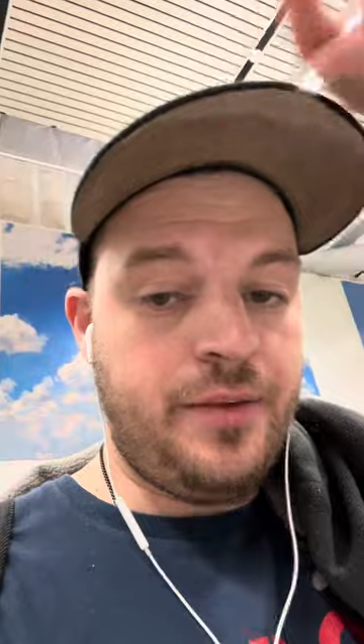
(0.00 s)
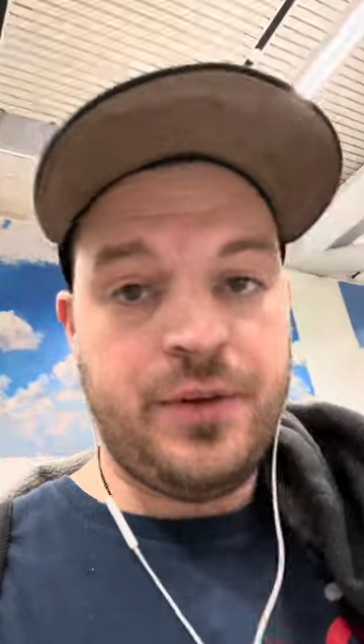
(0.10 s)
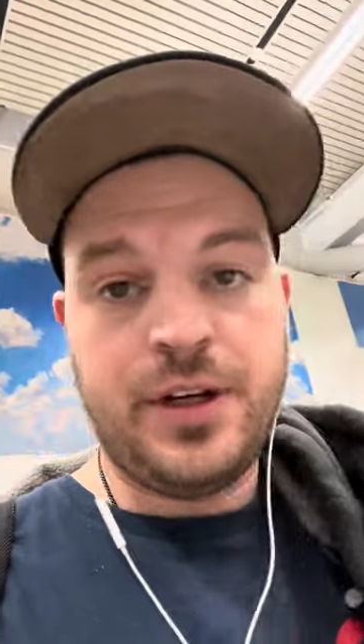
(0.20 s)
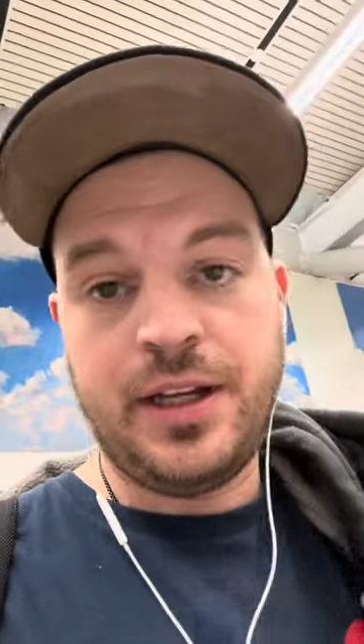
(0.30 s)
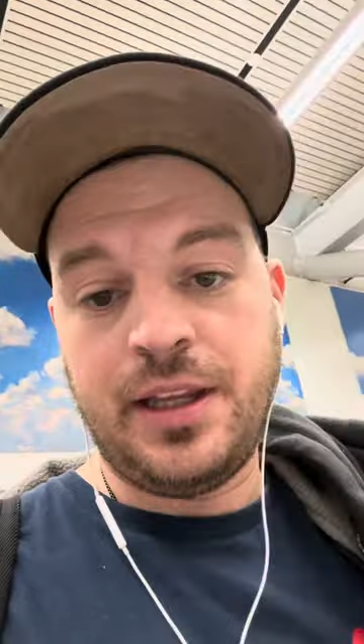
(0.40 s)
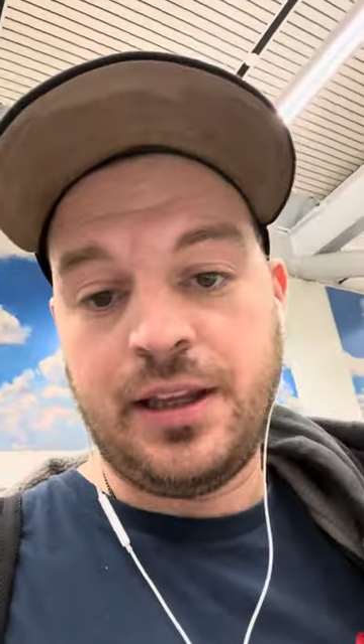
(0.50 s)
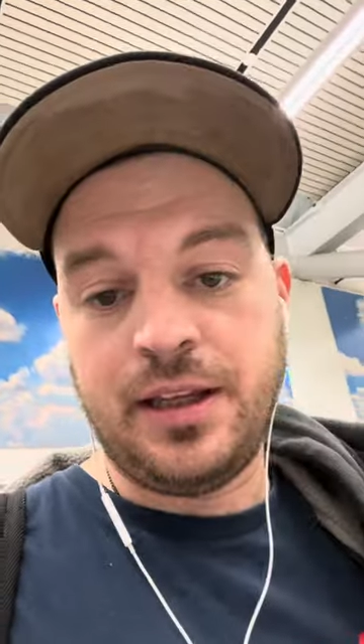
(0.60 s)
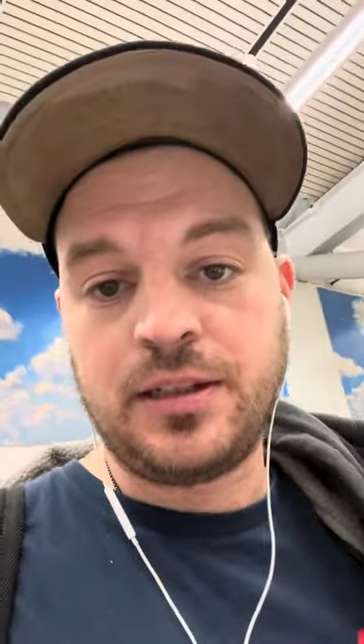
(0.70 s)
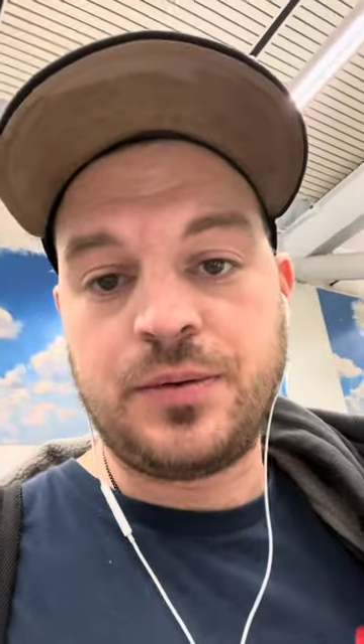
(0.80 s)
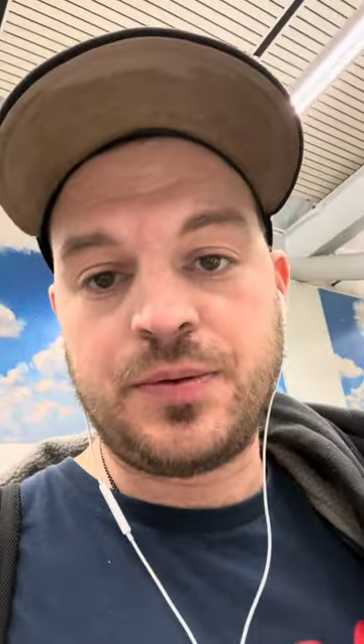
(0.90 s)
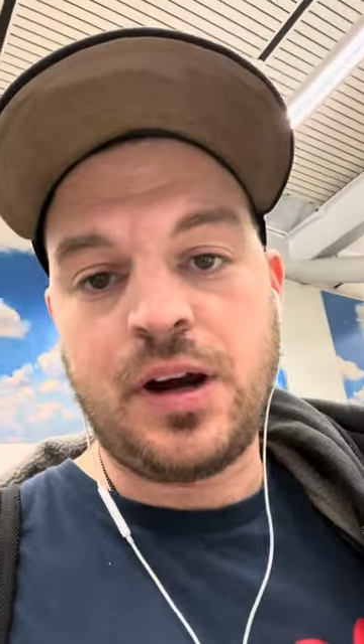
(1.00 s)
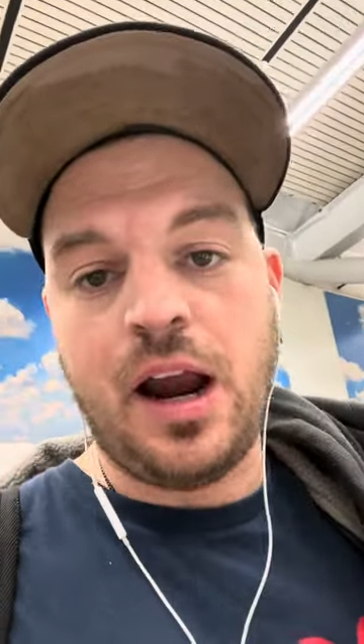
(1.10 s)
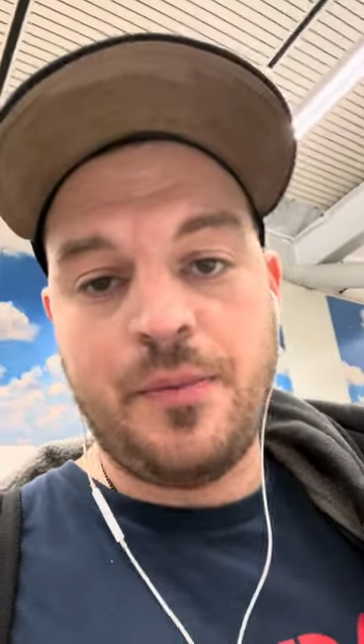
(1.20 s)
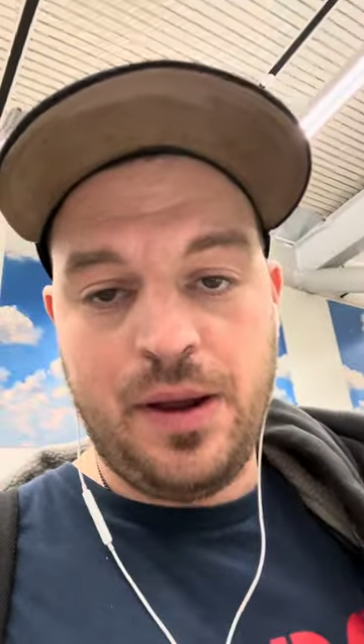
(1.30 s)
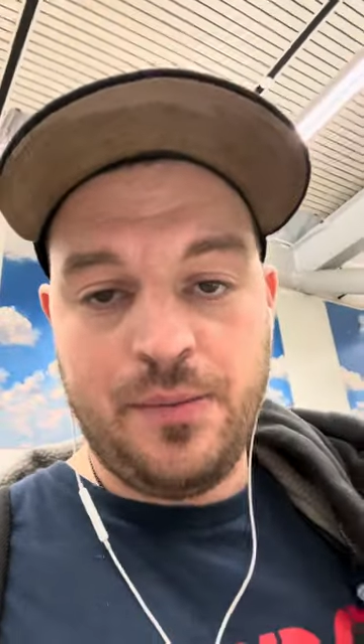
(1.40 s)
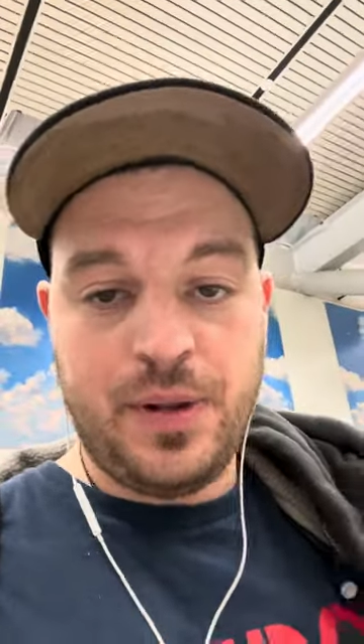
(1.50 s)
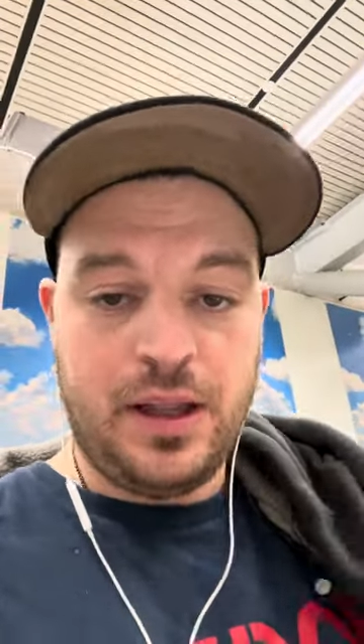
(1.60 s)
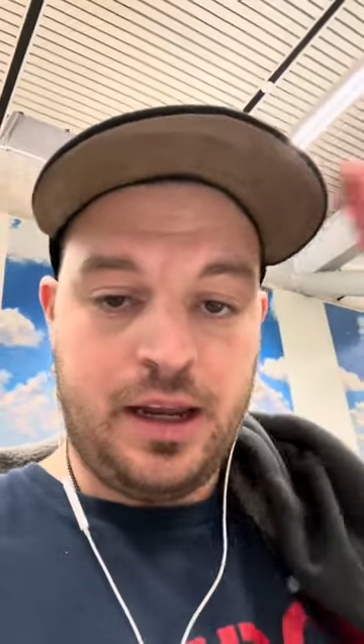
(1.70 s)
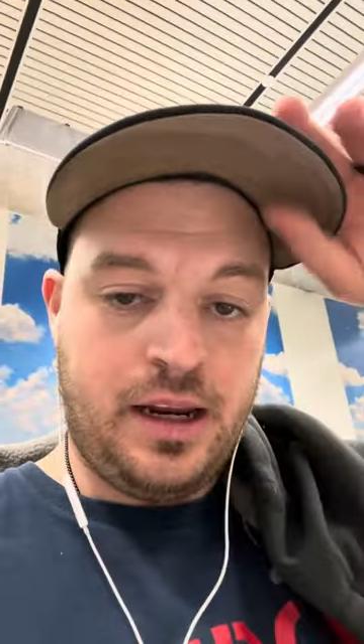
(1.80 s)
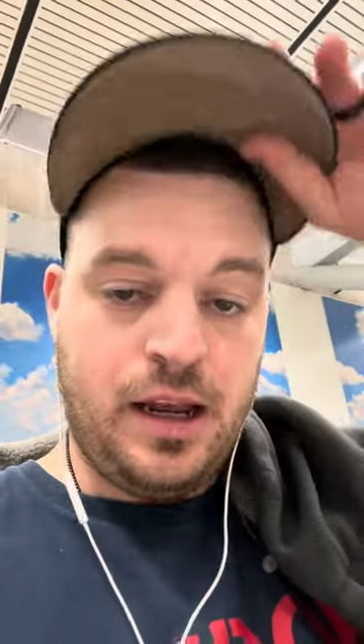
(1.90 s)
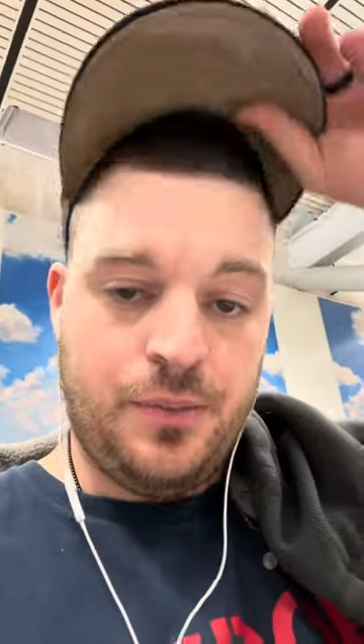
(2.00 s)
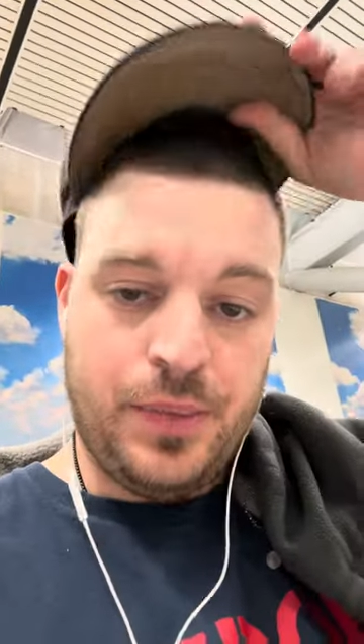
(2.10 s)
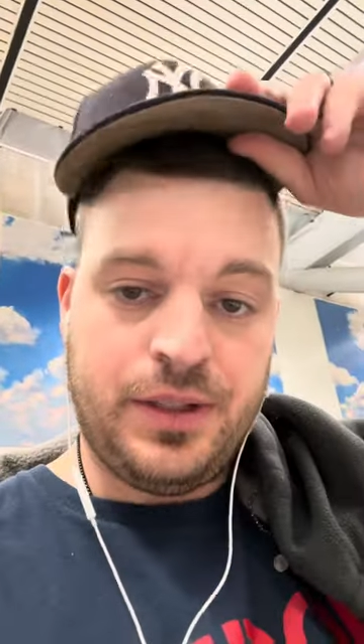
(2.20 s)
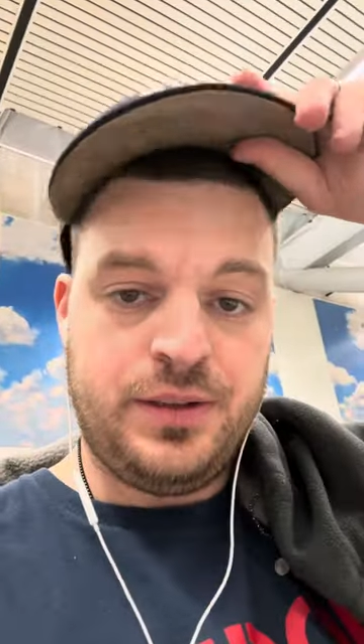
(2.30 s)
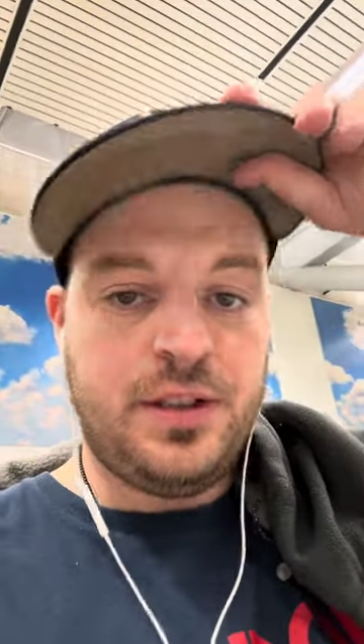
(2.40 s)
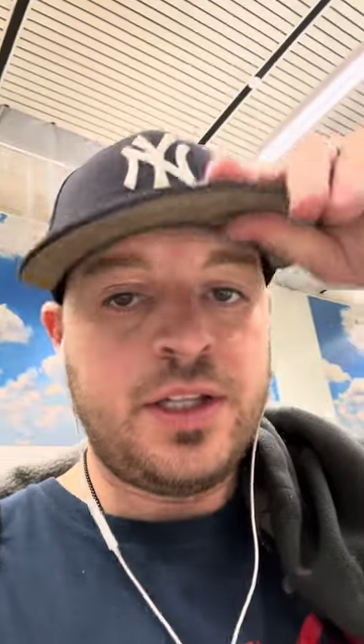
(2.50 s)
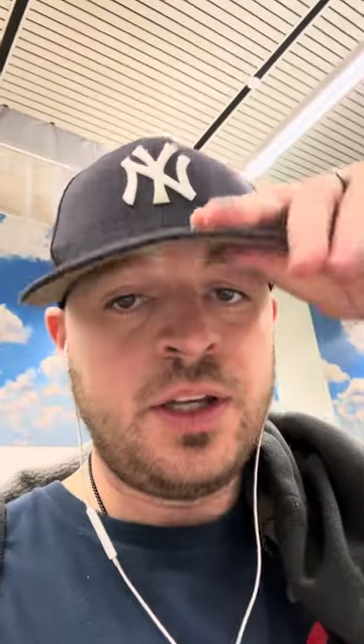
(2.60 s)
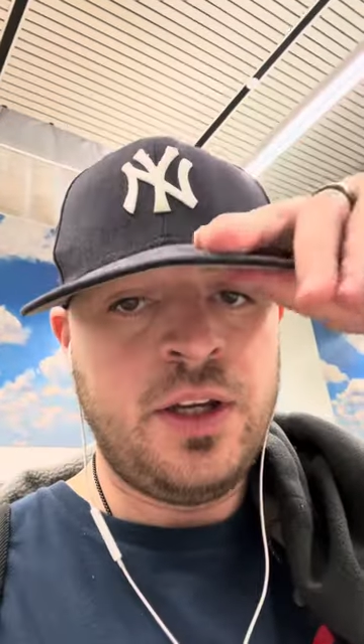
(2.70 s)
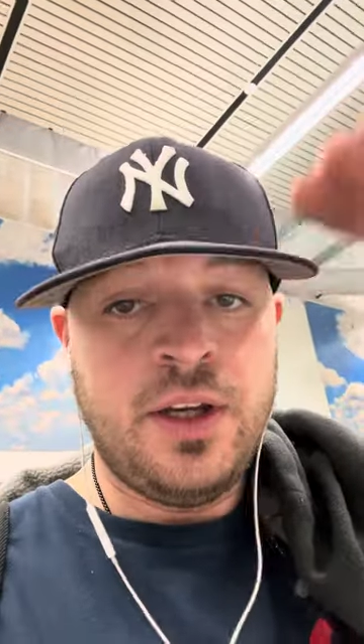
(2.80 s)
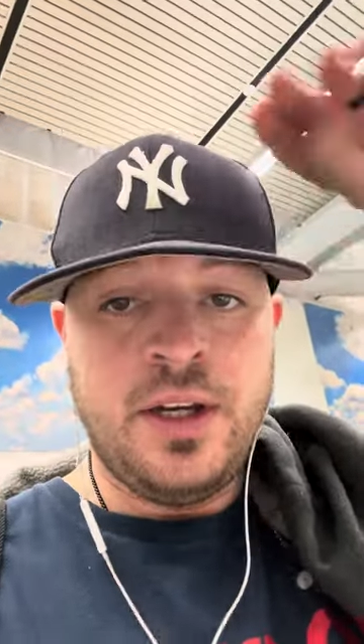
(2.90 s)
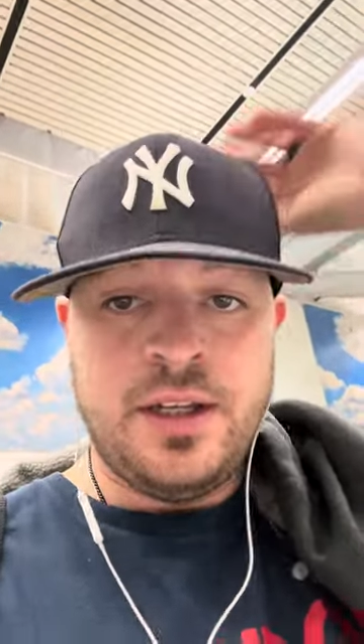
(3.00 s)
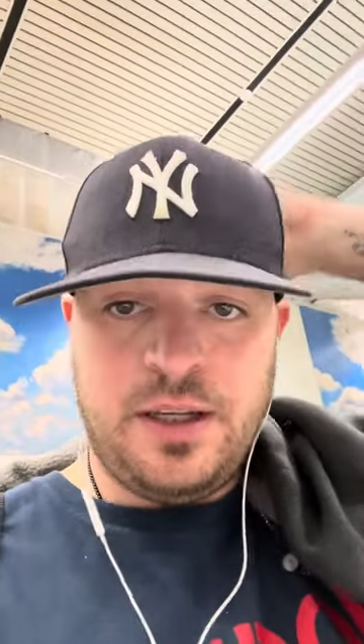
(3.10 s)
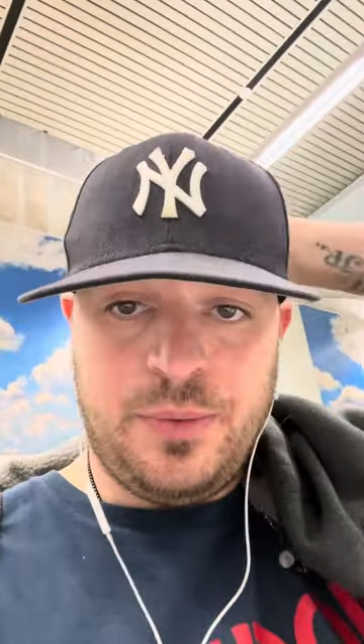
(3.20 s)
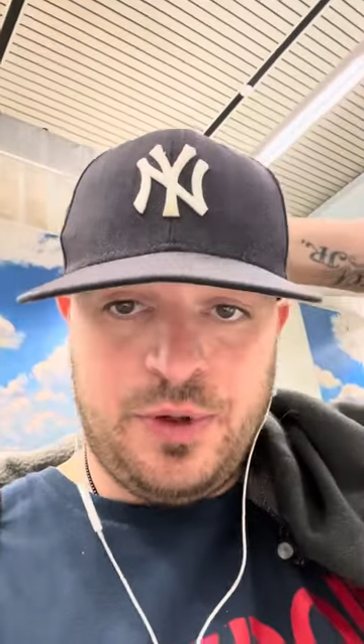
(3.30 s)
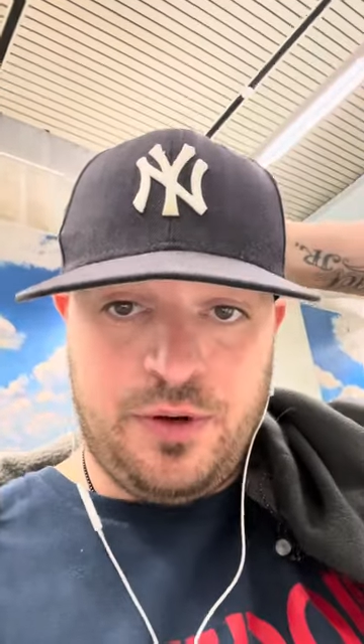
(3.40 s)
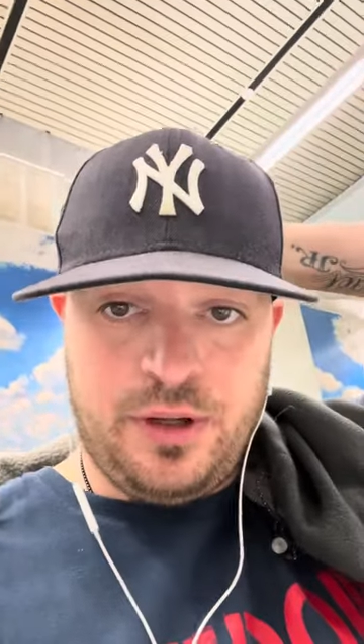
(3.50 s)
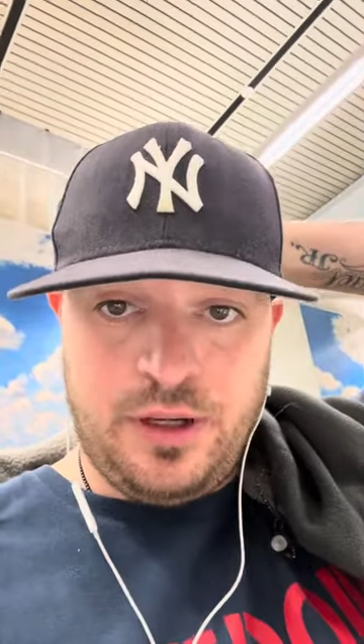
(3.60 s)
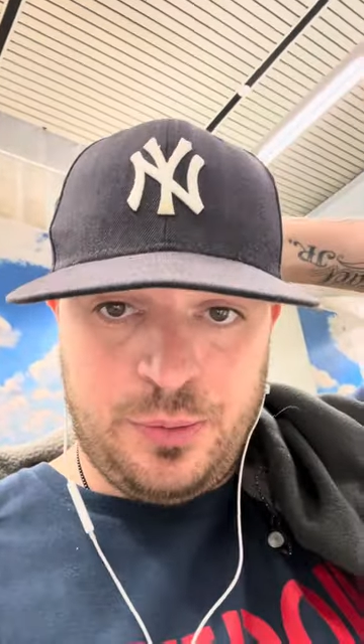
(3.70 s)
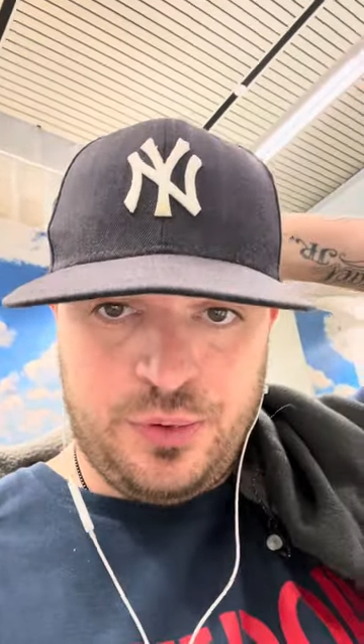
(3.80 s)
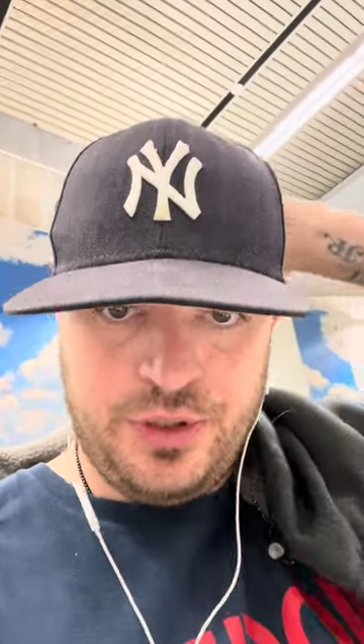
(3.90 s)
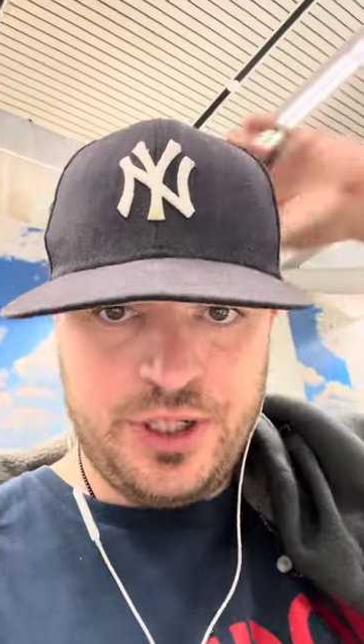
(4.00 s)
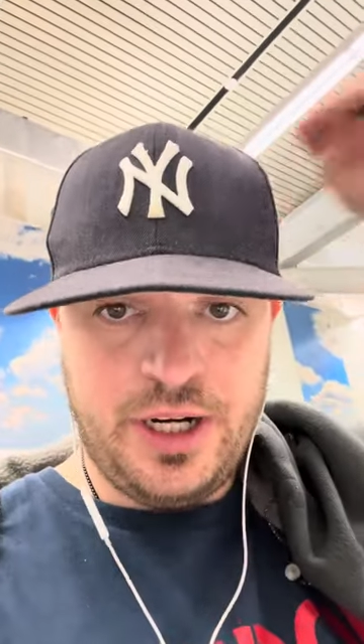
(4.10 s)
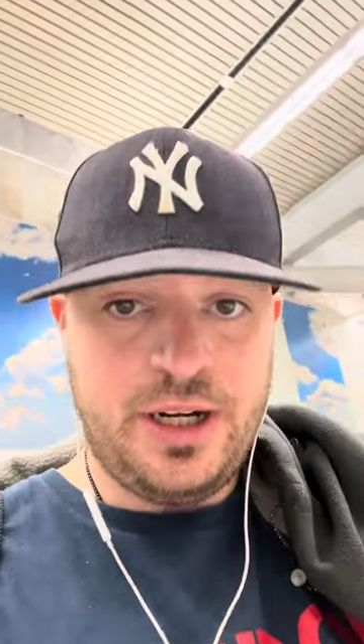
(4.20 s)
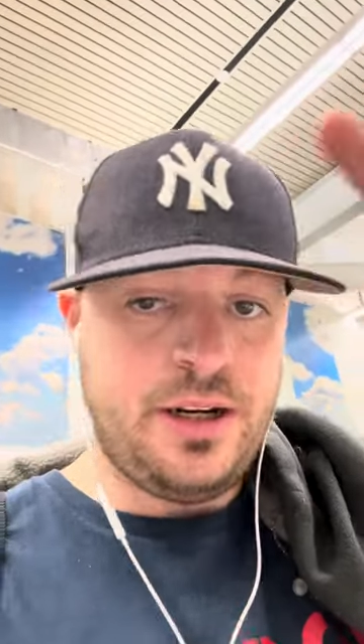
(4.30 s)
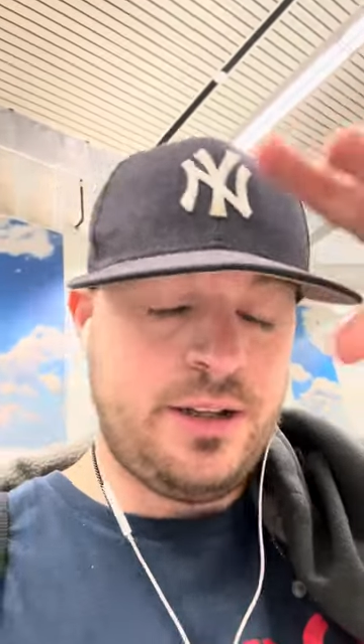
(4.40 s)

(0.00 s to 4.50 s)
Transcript: if you could hit that like, subscribe, and bell icon buttons, that'd be greatly appreciated.